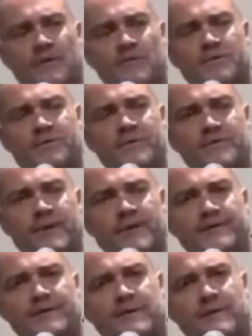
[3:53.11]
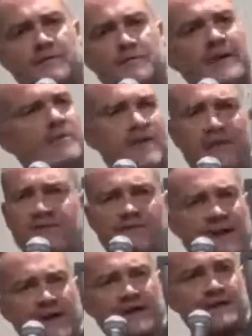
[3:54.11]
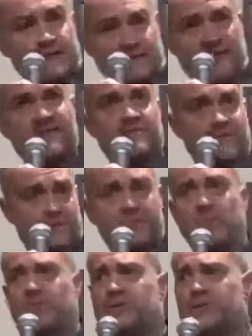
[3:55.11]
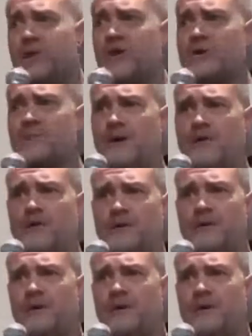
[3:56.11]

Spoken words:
which to me is a big red flag to say that's what you're supposed to talk about,